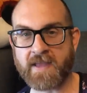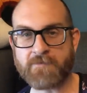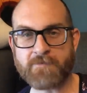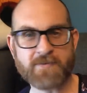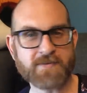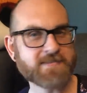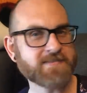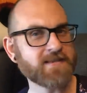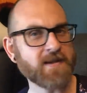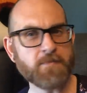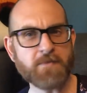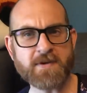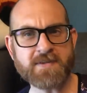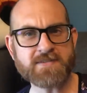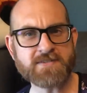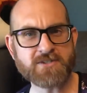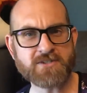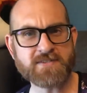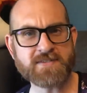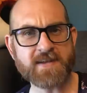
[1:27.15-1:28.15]
And for some
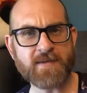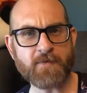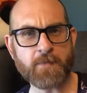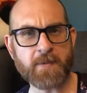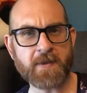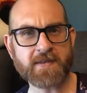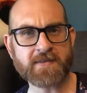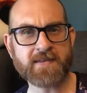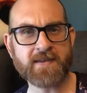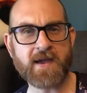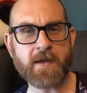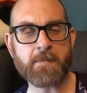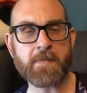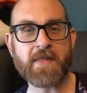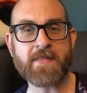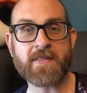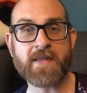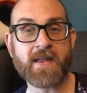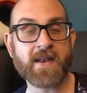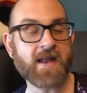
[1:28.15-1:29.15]
reason, just never picked it
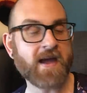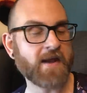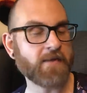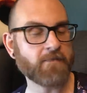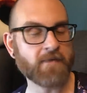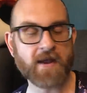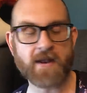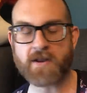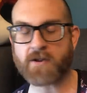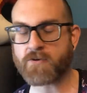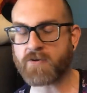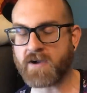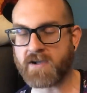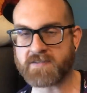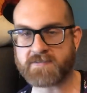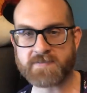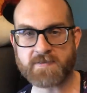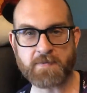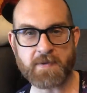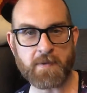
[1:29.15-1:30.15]
up. And then I ran
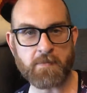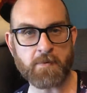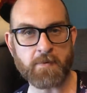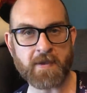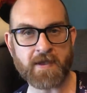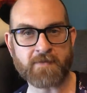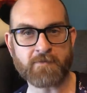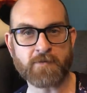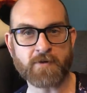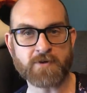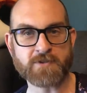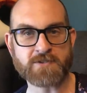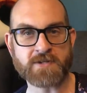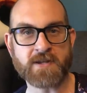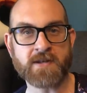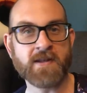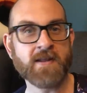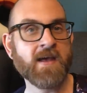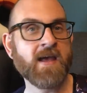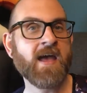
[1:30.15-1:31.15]
across the paperback
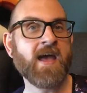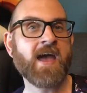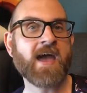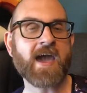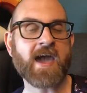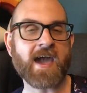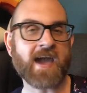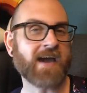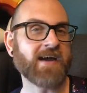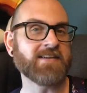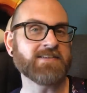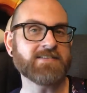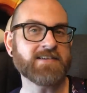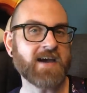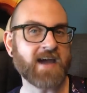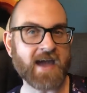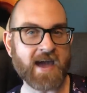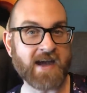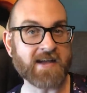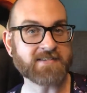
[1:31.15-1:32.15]
version and
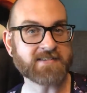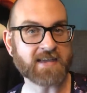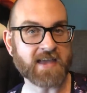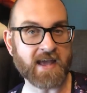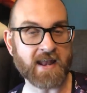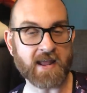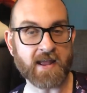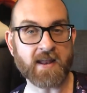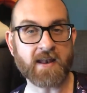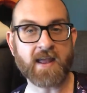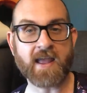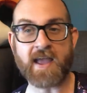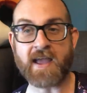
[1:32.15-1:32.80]
I had to get it.